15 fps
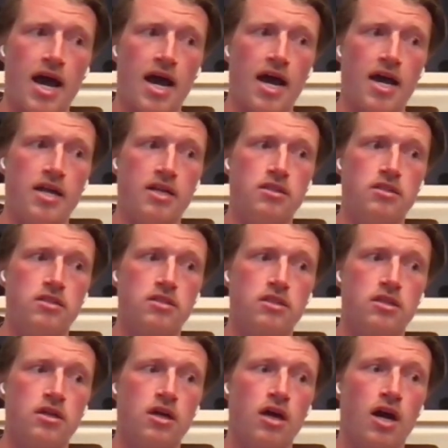and
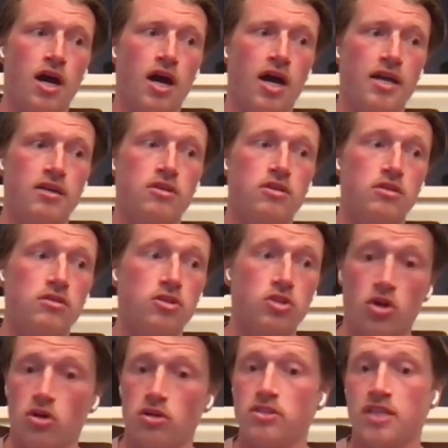I
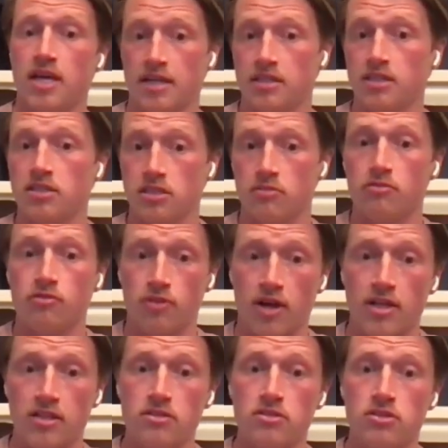contacted some
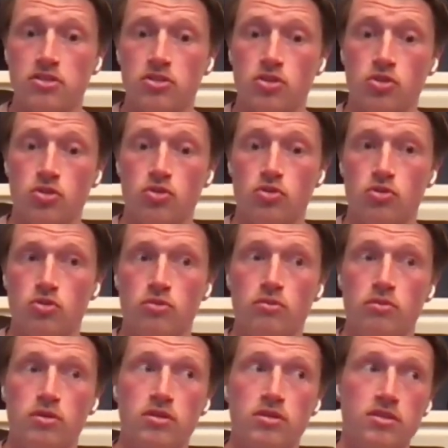friends who
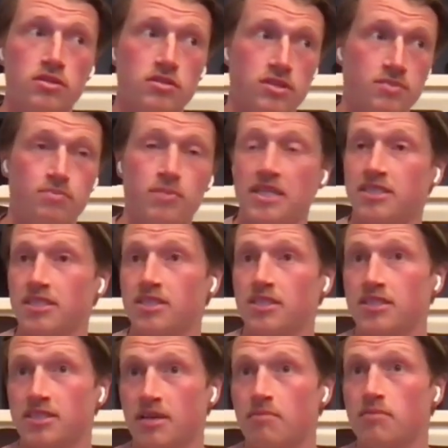
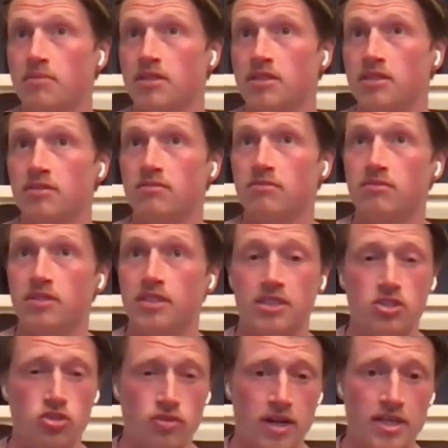basically sent me
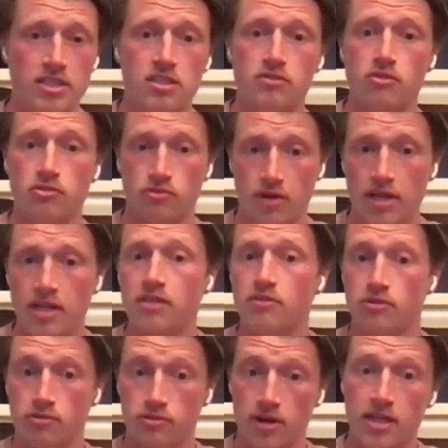the address of a friend
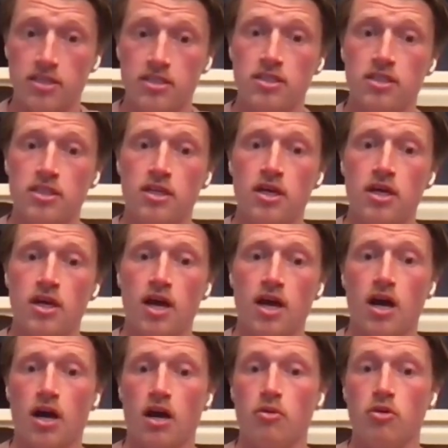of a friend.
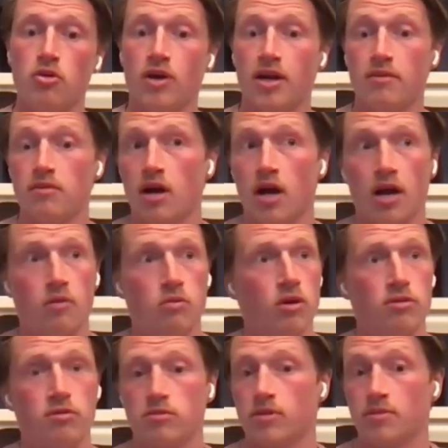Yep. Um, who I I
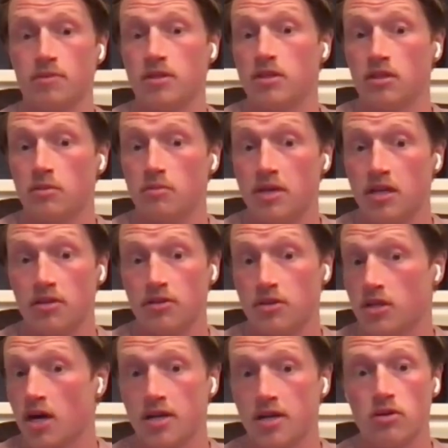woke them up in the middle of the
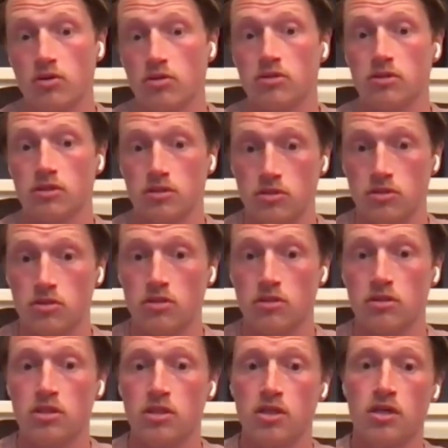night, knocked on the
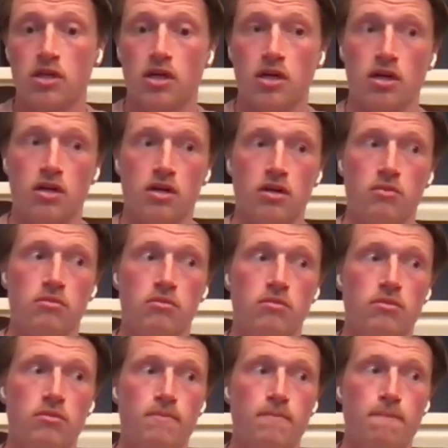door. Um,